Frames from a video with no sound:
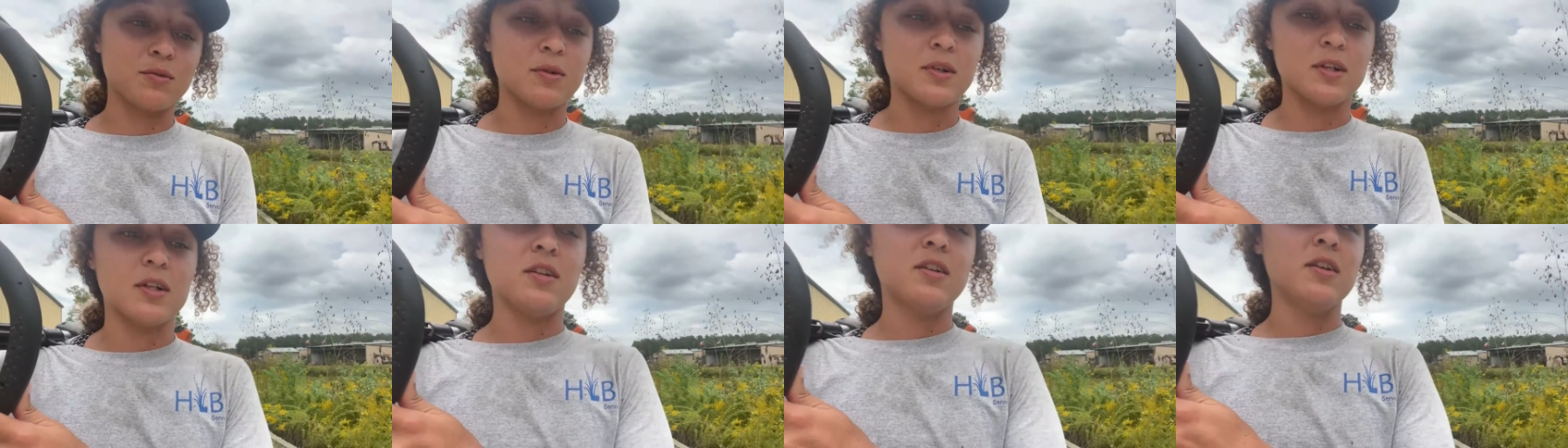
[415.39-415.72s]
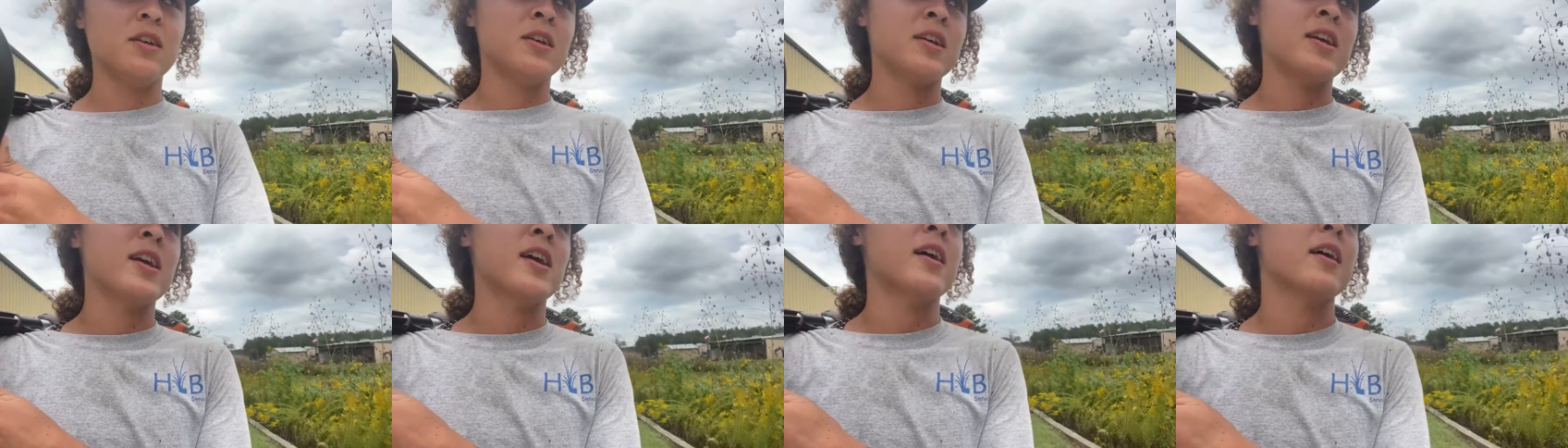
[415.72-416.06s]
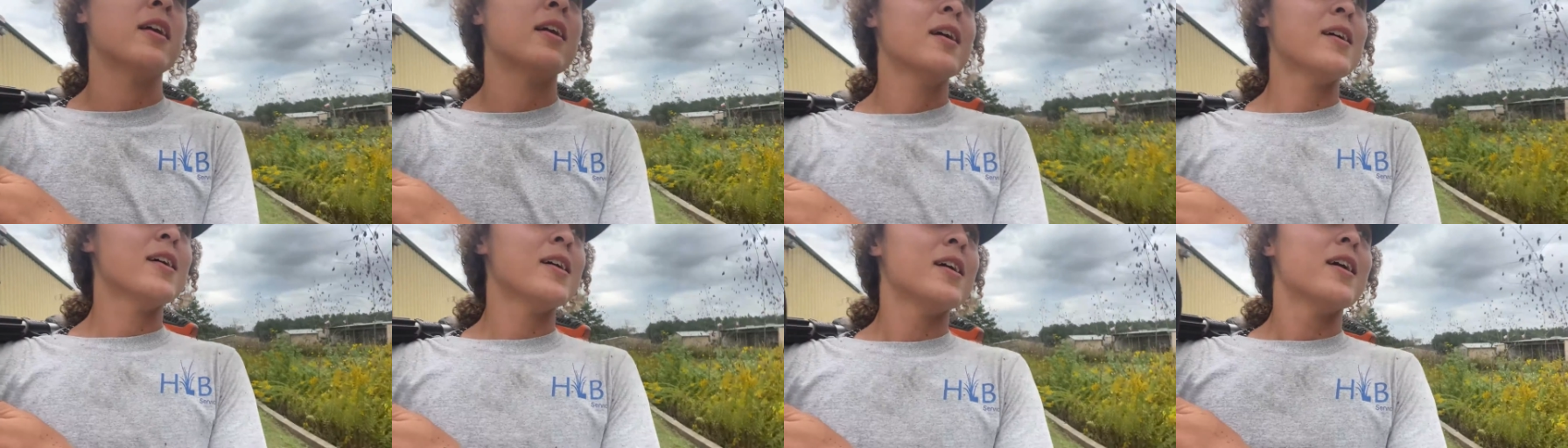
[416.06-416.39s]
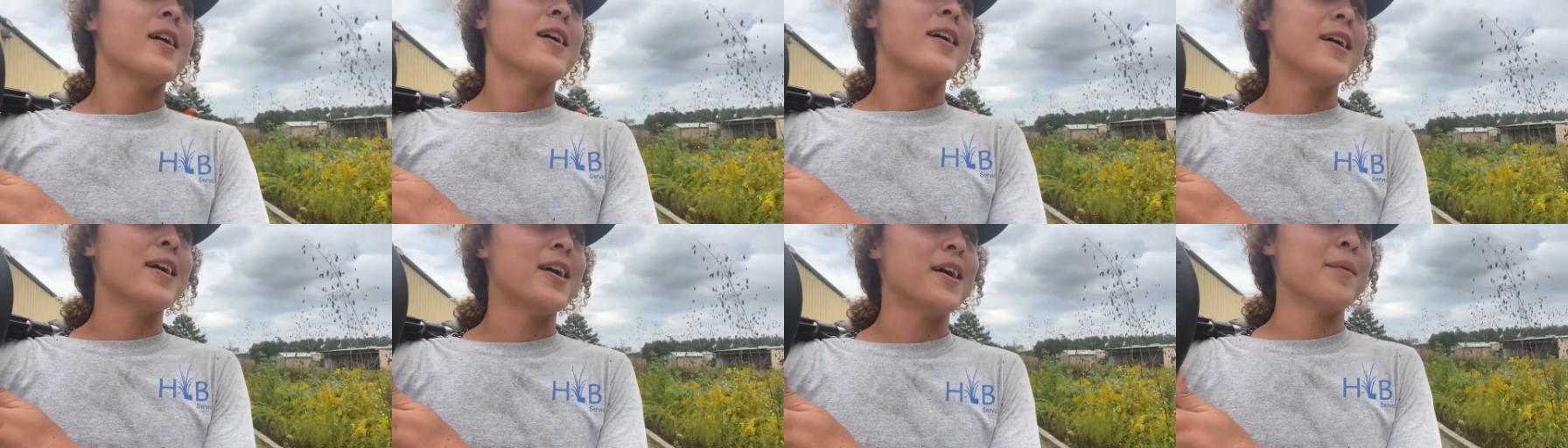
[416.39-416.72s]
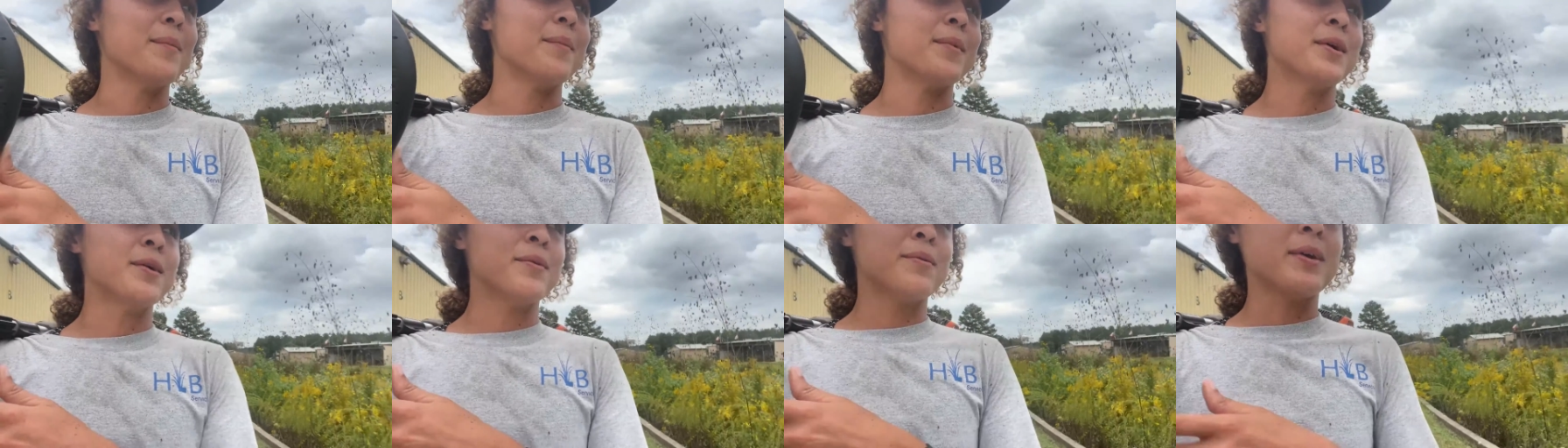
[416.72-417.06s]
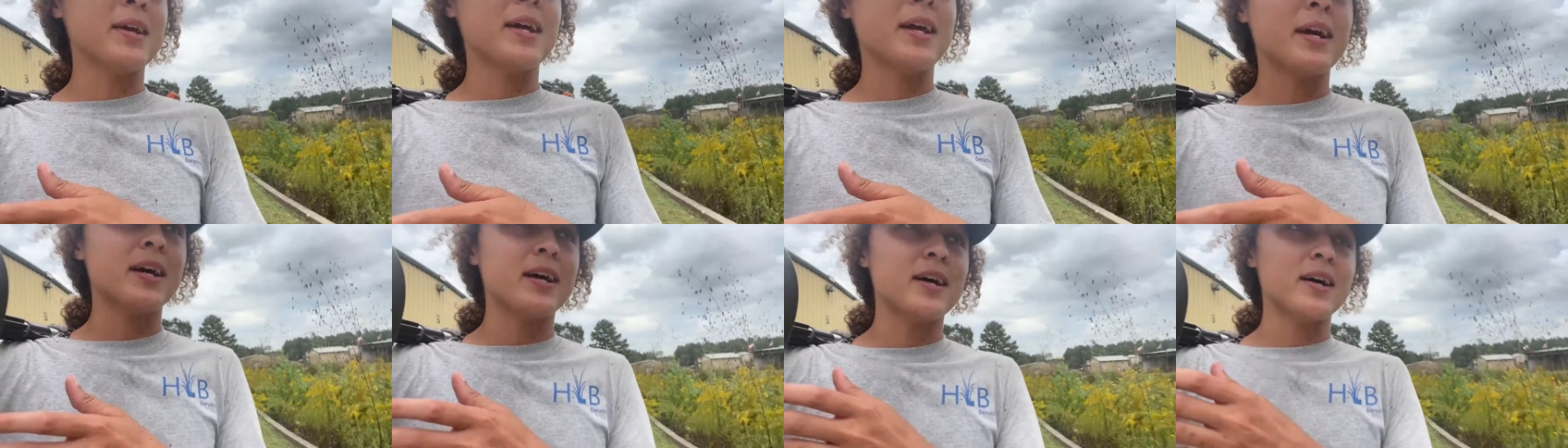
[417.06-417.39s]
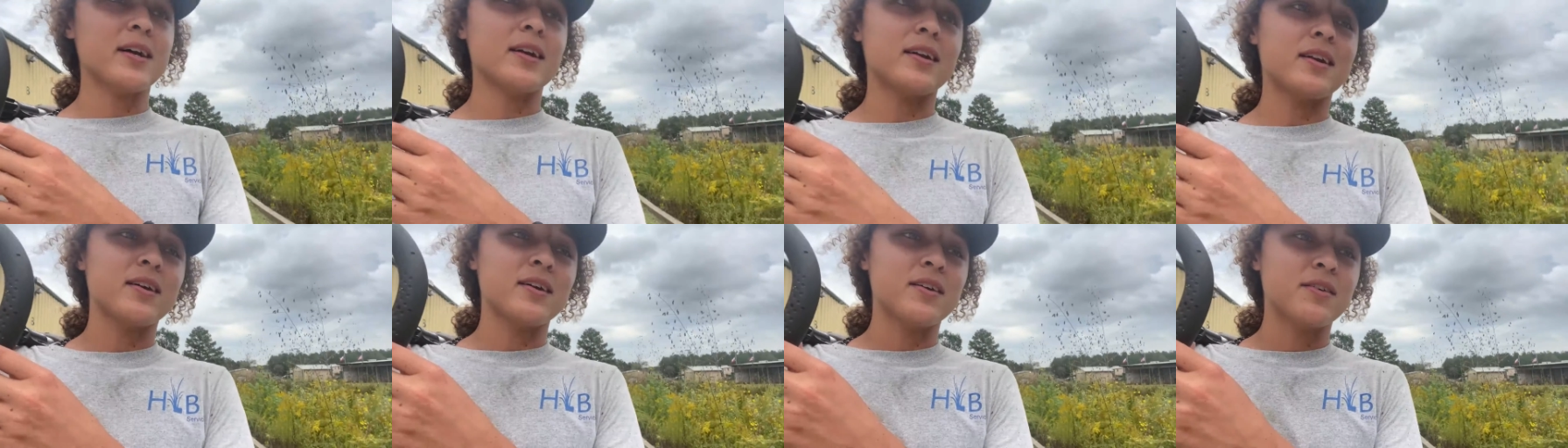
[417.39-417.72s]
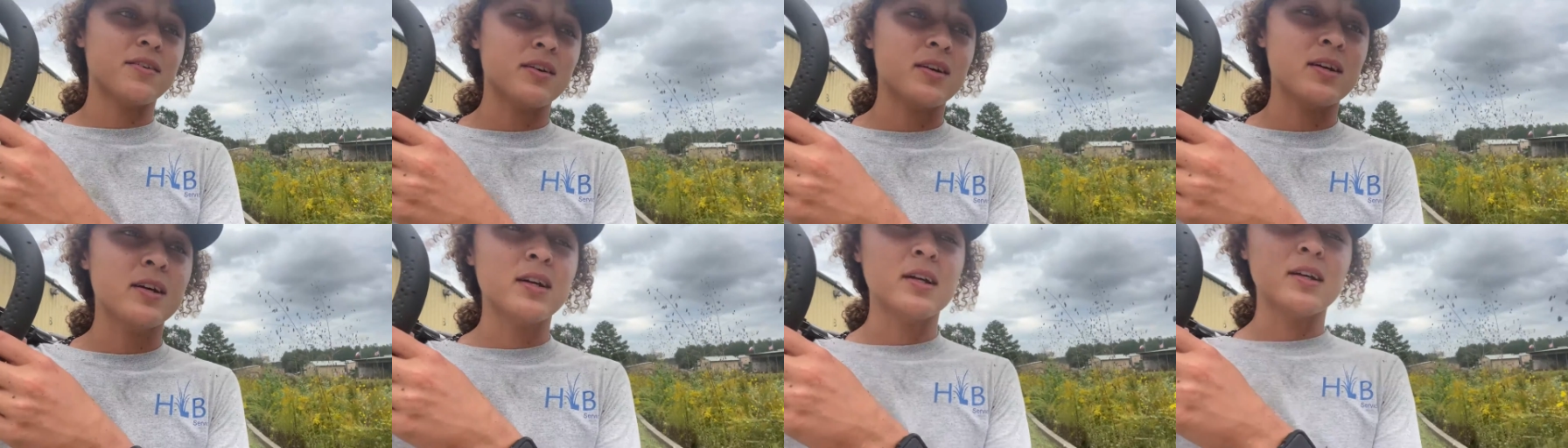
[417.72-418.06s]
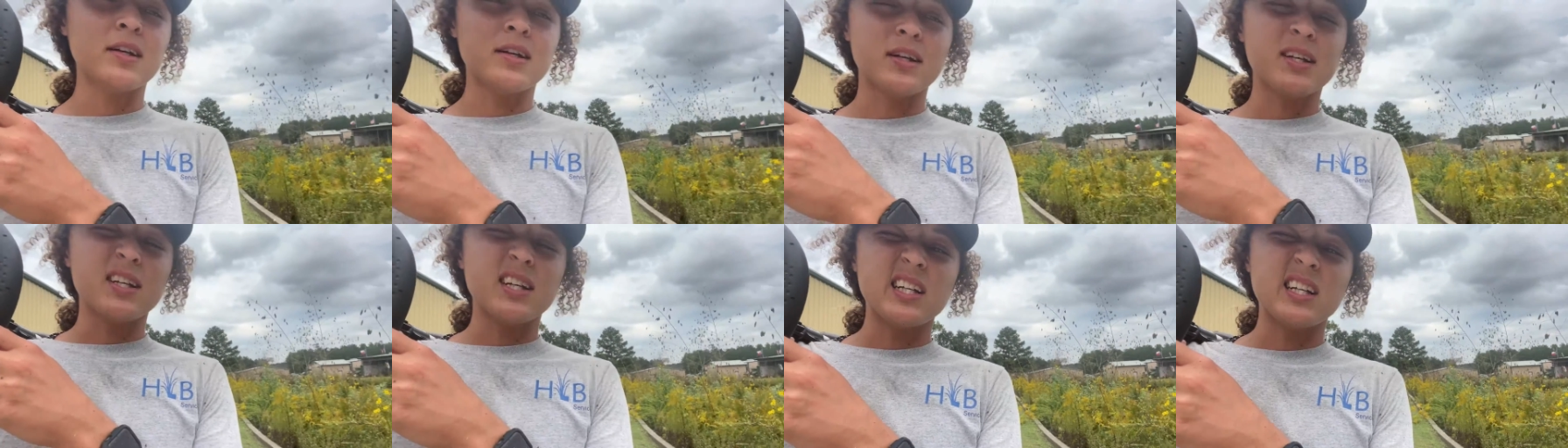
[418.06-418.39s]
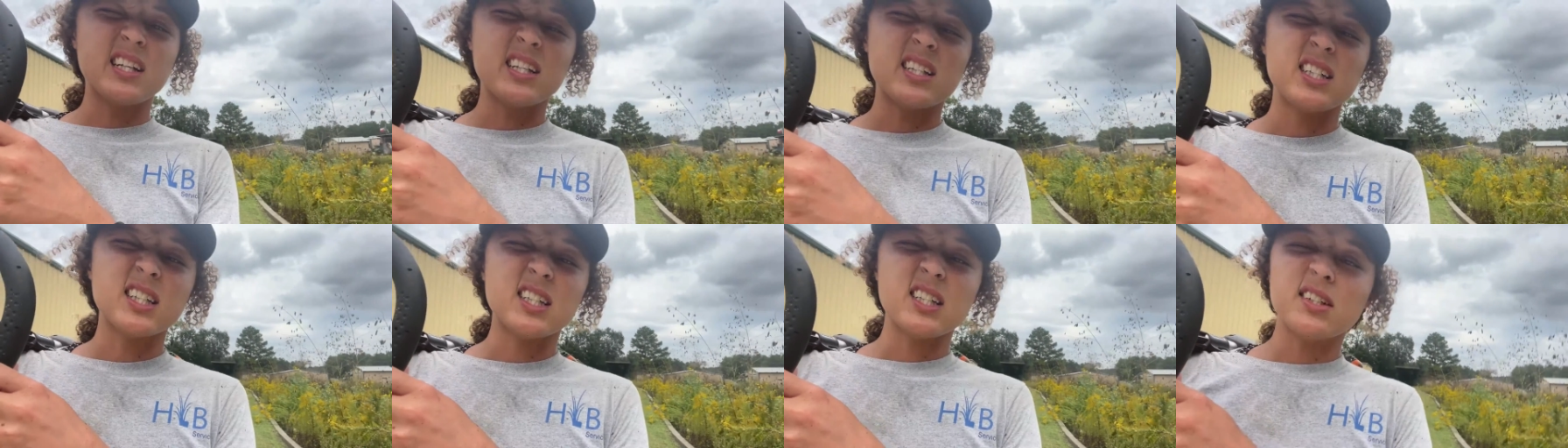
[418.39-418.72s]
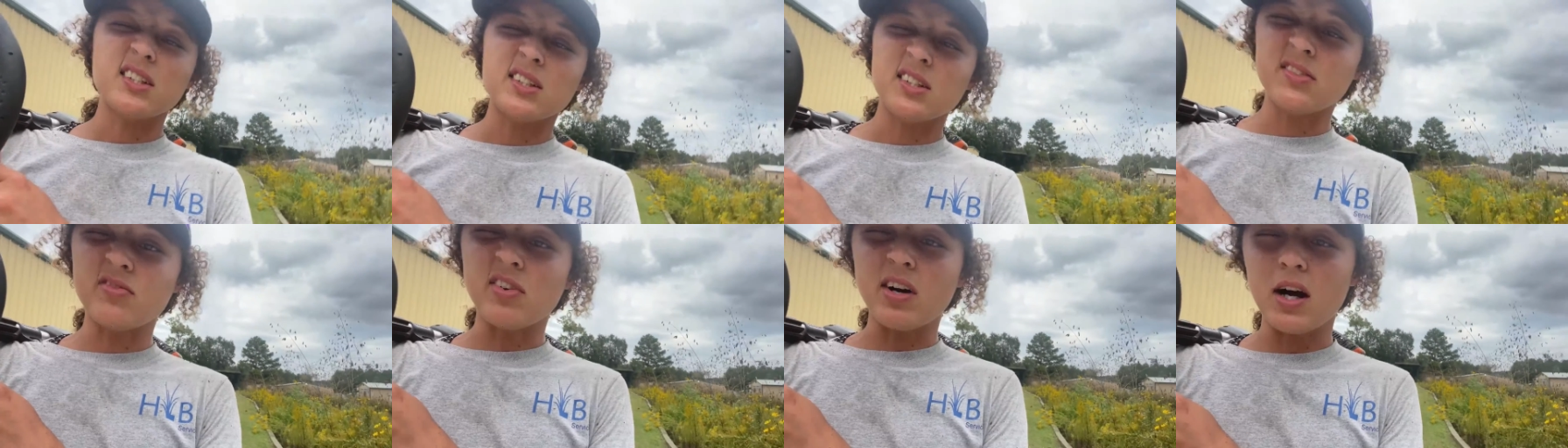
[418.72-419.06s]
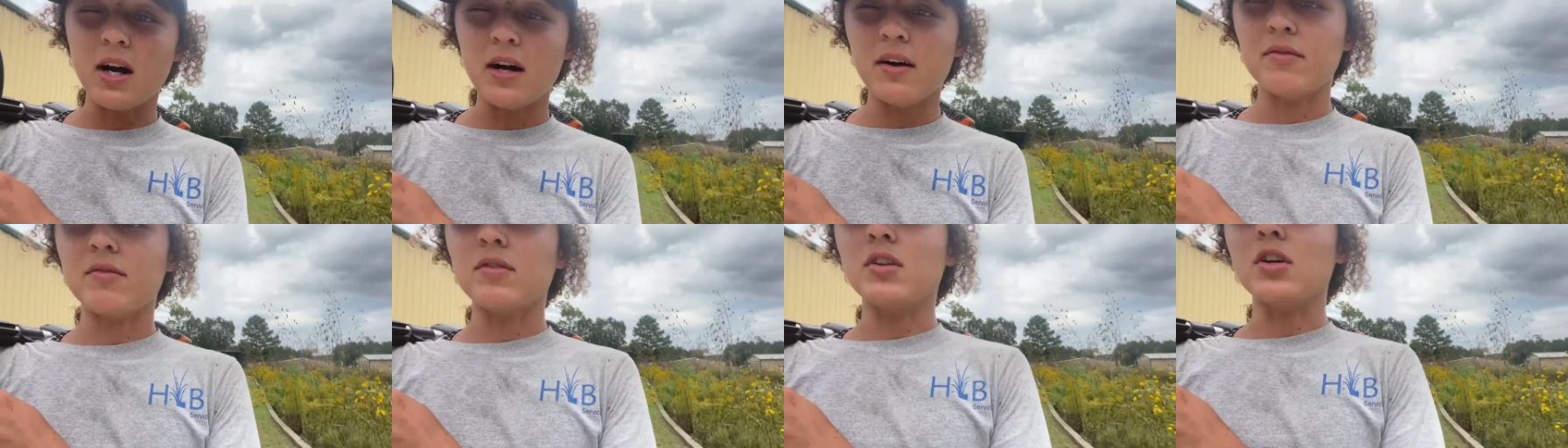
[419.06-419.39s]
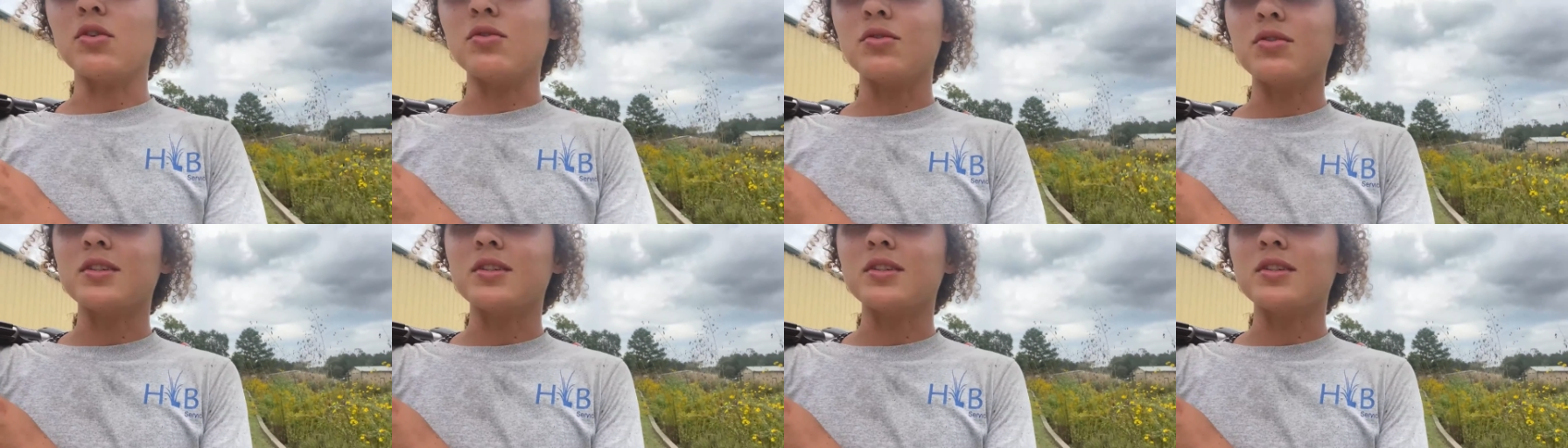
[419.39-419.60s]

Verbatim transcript: We're not done yet. Um, we had five, no,